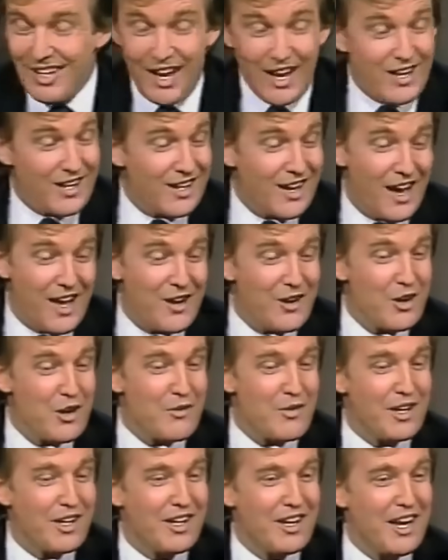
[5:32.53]
I don't
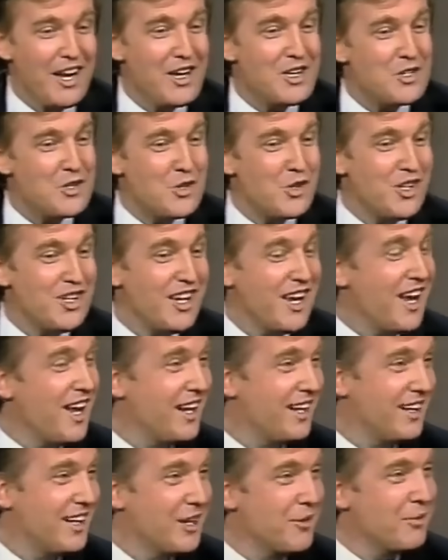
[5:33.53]
know if I can answer it
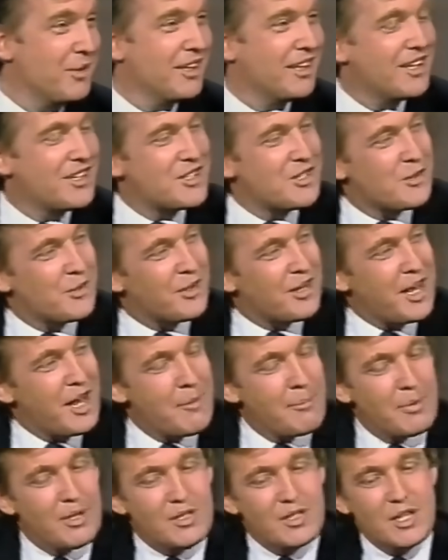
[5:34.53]
yet. I mean, let's see what
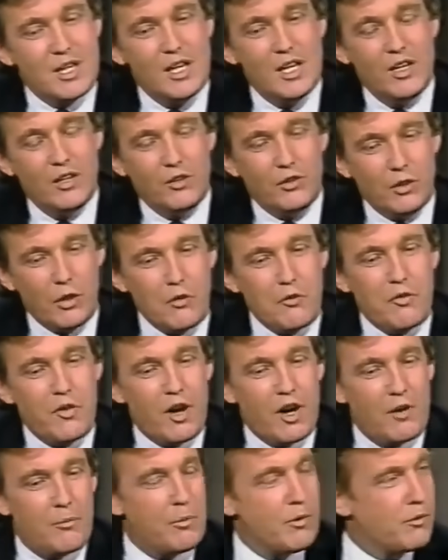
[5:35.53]
happens. So
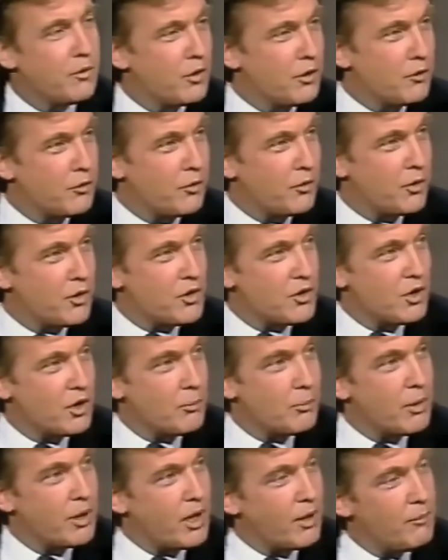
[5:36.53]
far, I've been very
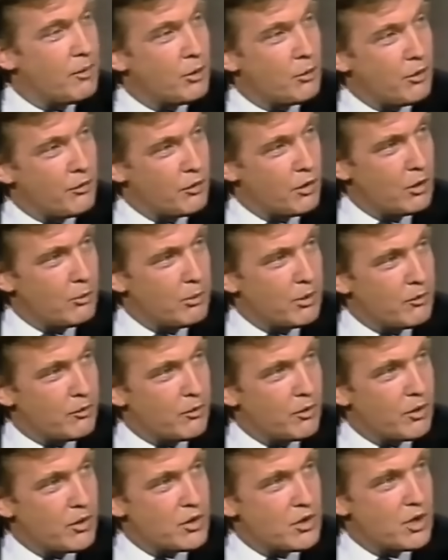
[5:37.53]
fortunate. But, I mean, we've all been
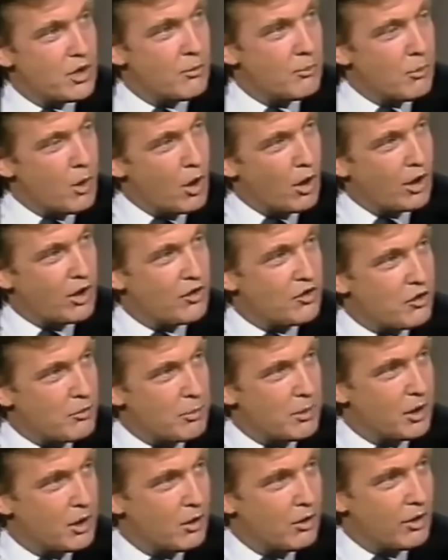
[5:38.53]
fortunate. Markets
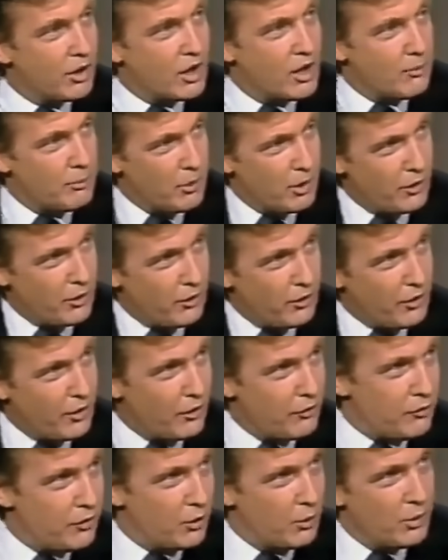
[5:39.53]
have been going up other
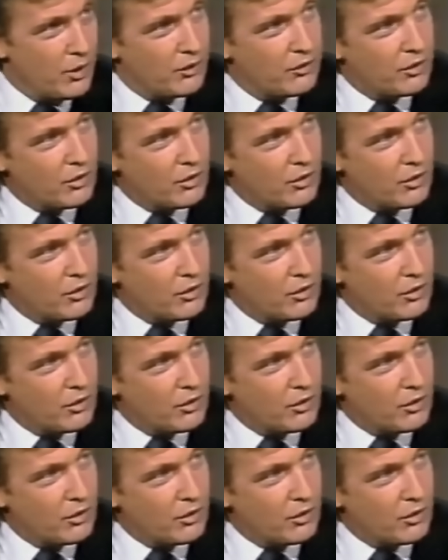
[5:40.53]
than a few weeks ago.